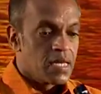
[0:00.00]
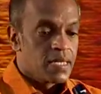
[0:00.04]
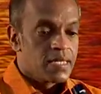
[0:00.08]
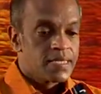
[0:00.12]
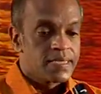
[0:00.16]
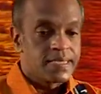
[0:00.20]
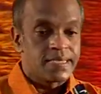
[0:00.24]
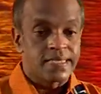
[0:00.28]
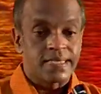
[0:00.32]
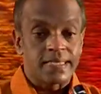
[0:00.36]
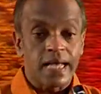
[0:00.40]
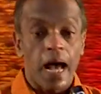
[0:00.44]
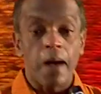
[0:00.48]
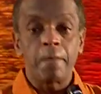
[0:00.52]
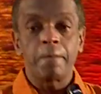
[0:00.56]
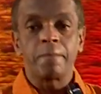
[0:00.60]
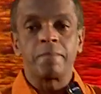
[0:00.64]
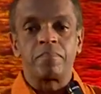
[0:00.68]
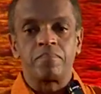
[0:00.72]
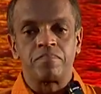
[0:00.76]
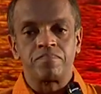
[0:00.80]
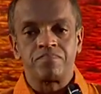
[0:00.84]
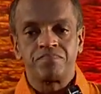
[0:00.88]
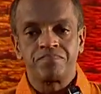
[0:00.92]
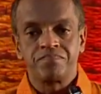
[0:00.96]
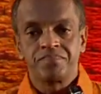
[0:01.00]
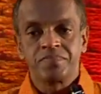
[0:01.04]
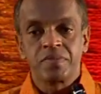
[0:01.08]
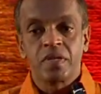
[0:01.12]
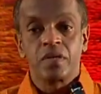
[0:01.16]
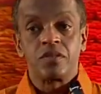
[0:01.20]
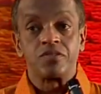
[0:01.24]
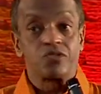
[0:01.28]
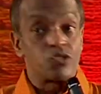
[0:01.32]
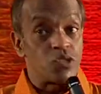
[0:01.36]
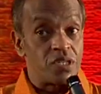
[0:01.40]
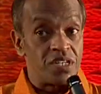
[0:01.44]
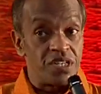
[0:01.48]
some
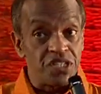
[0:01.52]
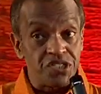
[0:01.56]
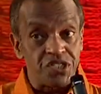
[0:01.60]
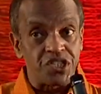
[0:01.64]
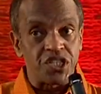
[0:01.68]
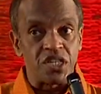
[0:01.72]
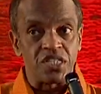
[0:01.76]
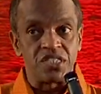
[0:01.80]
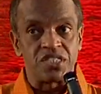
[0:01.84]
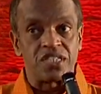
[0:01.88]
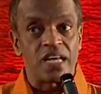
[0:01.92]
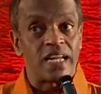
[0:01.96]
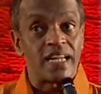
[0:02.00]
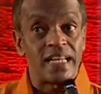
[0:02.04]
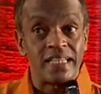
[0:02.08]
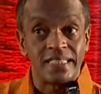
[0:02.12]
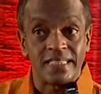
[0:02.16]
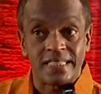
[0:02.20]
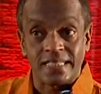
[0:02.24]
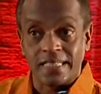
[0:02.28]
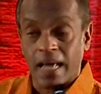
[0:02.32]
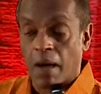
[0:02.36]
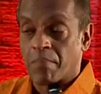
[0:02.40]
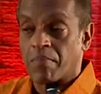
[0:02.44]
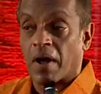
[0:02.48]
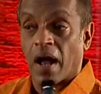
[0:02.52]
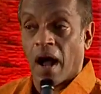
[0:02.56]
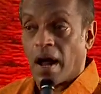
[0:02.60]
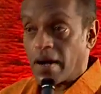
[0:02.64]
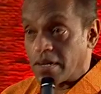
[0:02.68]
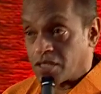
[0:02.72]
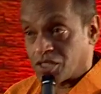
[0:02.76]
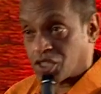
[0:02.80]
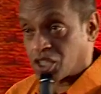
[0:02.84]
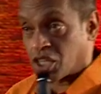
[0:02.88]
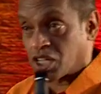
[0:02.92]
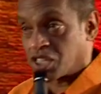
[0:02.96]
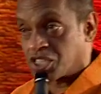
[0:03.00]
traditions and in some
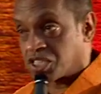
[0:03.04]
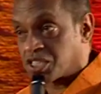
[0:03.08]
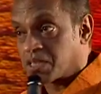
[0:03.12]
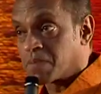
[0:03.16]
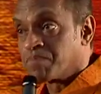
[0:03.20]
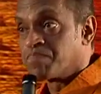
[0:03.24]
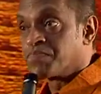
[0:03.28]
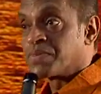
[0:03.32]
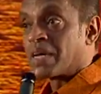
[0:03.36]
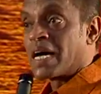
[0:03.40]
cultures,